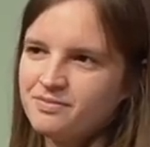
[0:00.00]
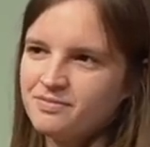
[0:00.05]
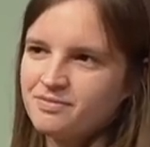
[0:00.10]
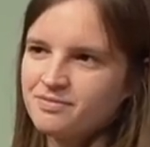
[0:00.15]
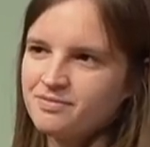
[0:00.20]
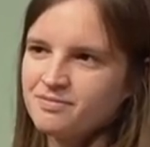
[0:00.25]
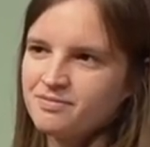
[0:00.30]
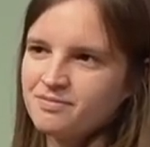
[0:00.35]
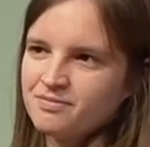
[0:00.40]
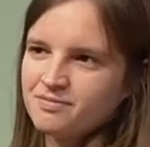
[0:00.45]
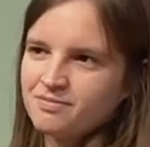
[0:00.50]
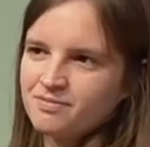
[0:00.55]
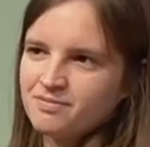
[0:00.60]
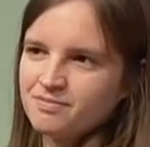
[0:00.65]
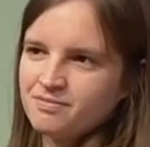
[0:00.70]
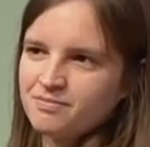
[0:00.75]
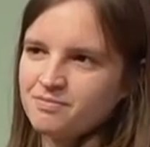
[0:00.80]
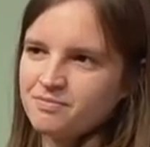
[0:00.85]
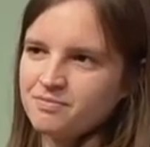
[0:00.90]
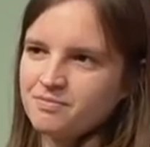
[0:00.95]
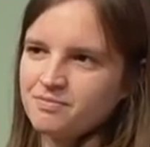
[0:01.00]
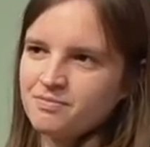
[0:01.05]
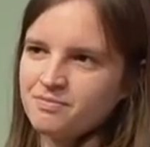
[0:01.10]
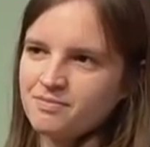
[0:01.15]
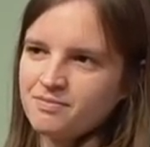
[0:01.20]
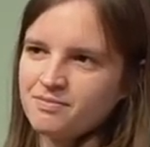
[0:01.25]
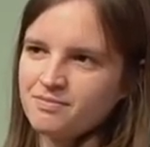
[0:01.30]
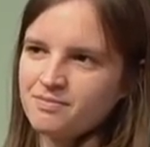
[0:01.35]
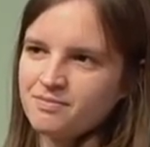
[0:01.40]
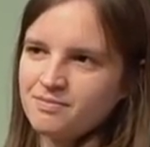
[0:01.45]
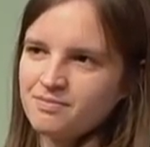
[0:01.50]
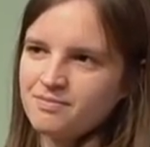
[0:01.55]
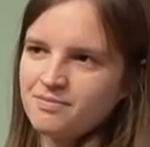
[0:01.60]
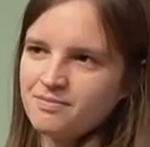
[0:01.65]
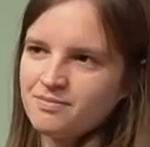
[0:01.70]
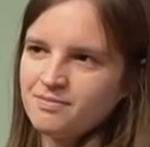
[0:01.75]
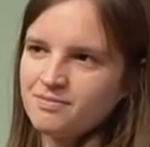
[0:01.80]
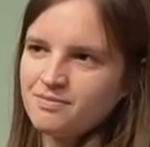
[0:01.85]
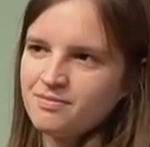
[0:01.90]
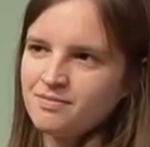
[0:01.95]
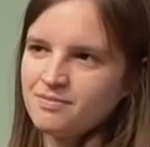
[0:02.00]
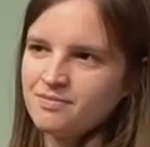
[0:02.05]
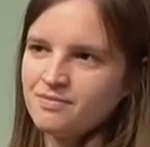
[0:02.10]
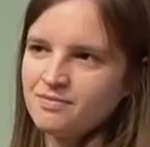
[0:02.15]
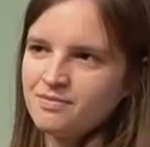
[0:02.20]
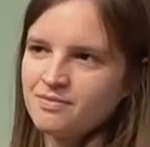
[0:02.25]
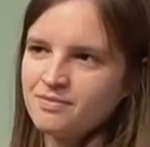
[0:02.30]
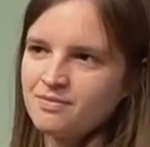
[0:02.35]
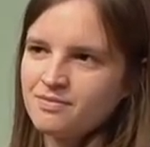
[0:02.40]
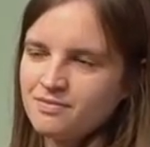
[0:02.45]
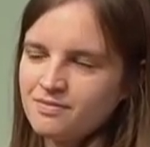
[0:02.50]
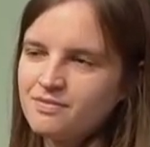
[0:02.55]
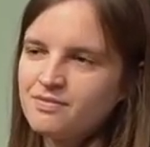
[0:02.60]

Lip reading: (no one is talking)